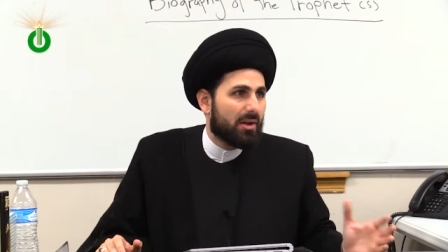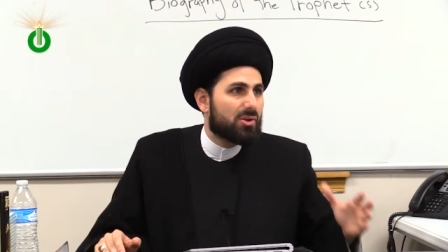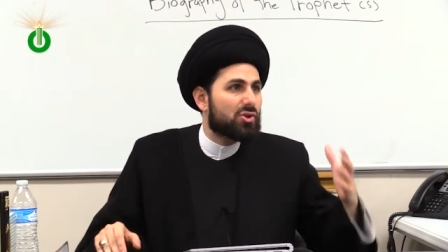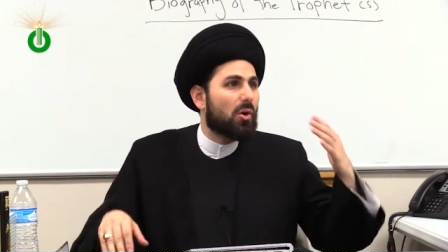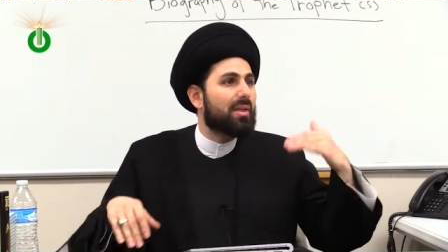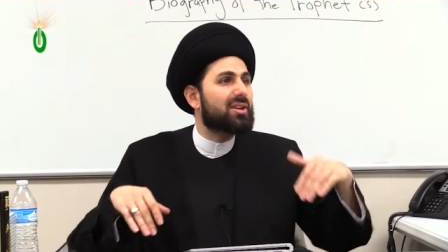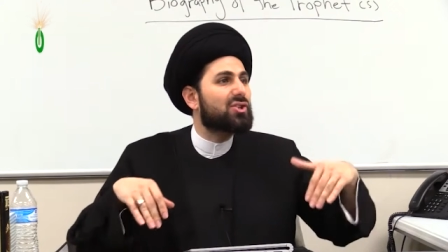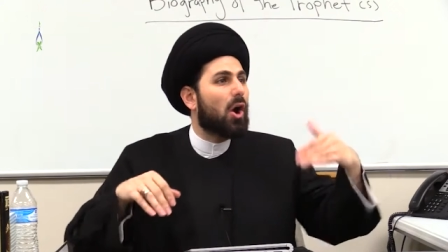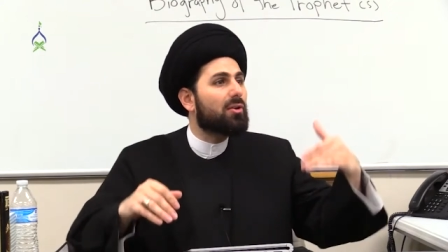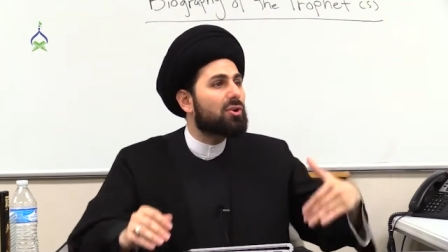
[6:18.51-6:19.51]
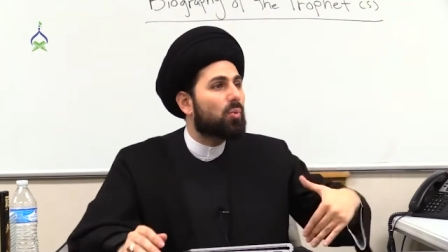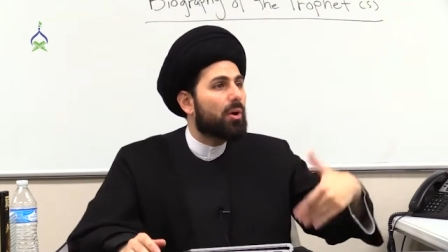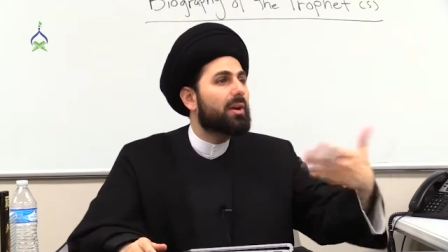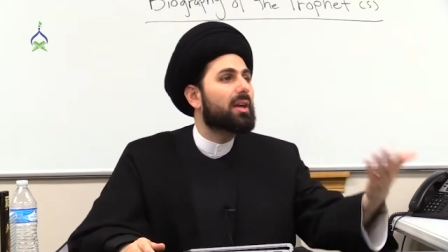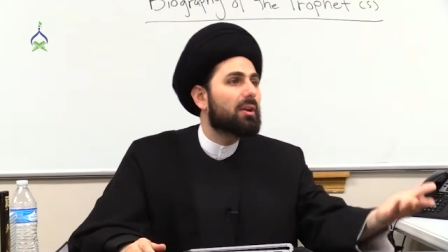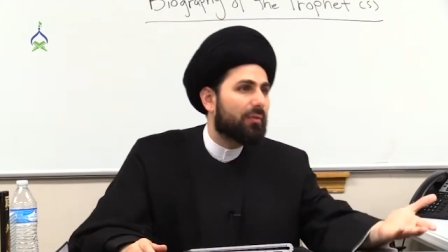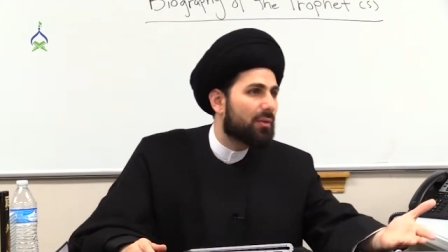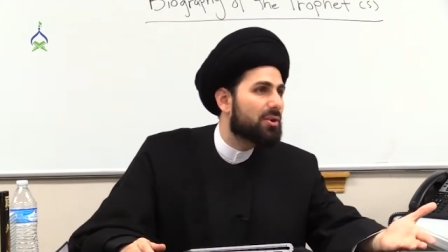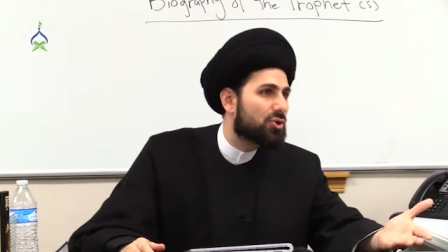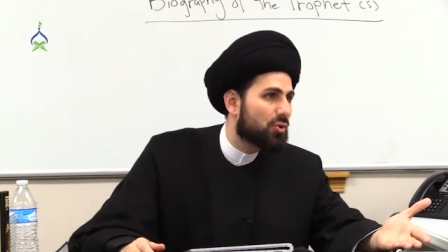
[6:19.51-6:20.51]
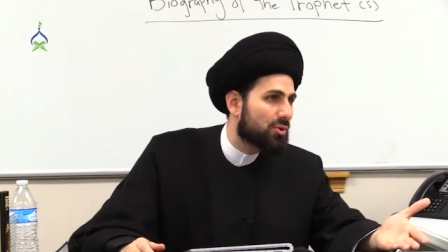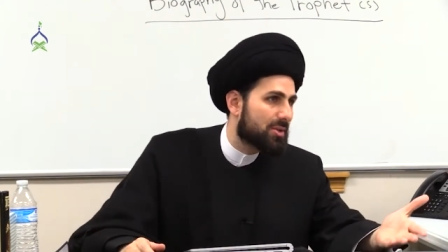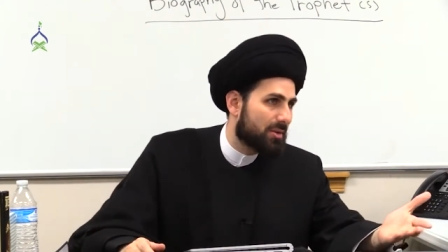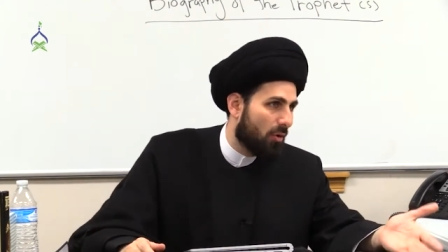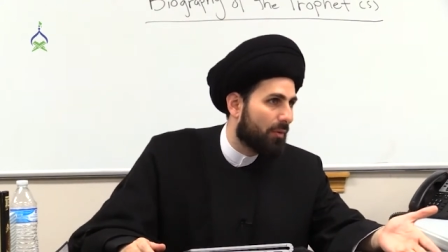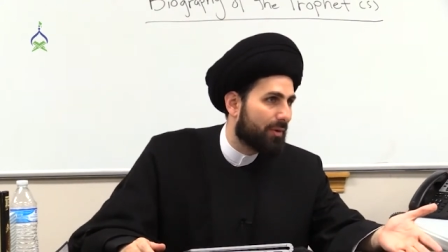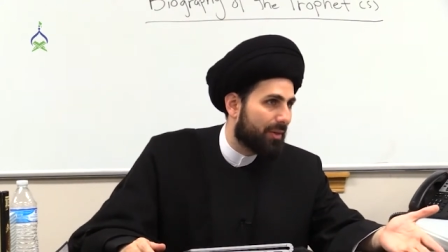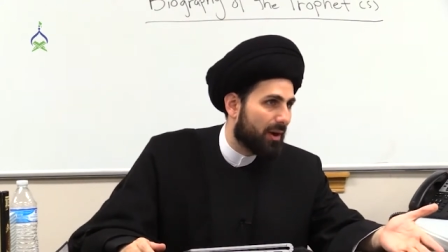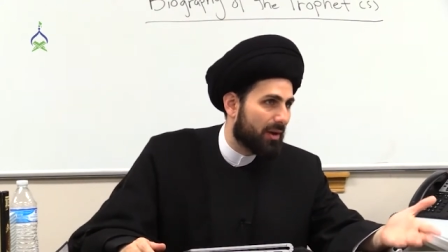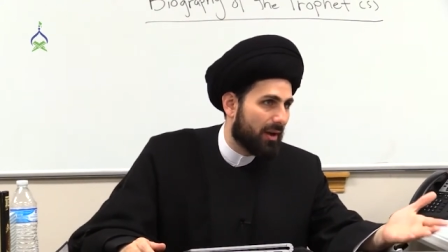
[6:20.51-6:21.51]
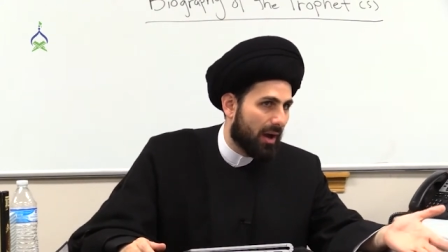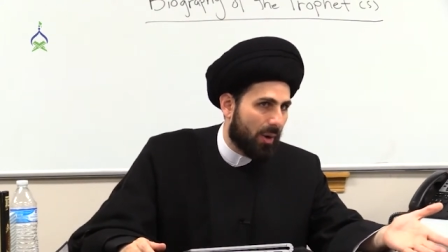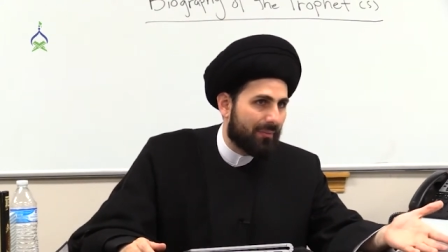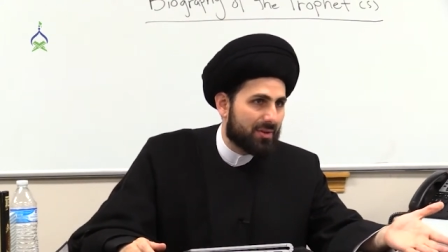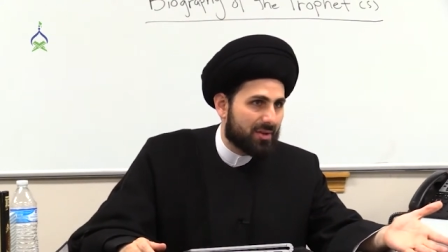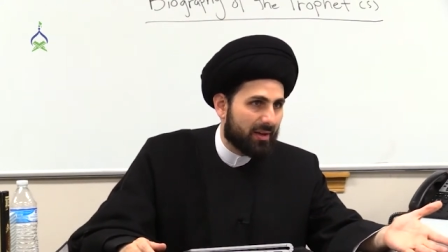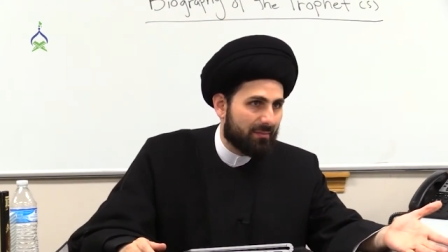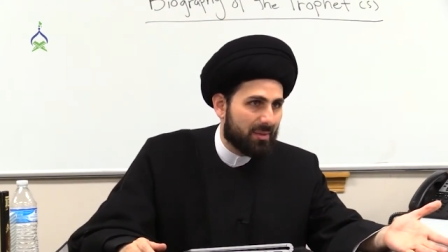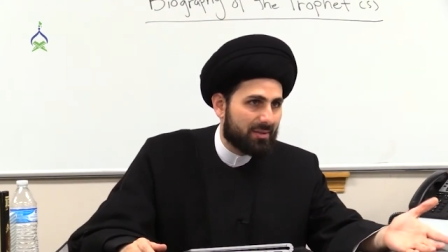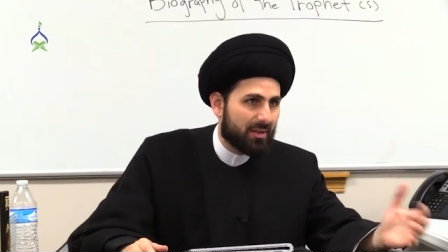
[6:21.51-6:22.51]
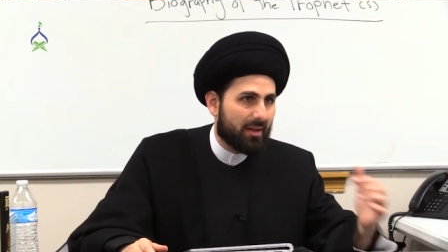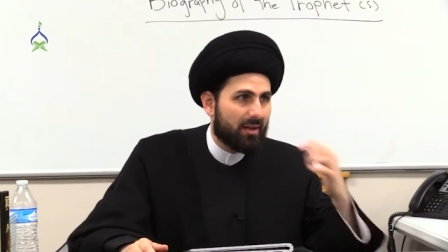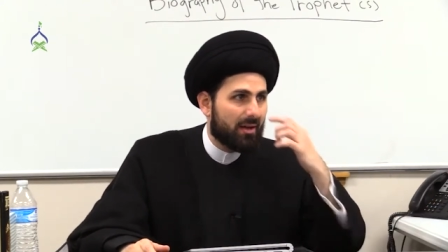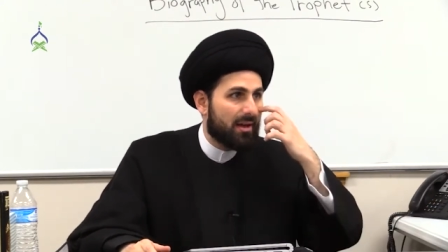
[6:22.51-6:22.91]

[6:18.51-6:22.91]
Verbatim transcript: So they started working for the Jews over there around the city of Medina.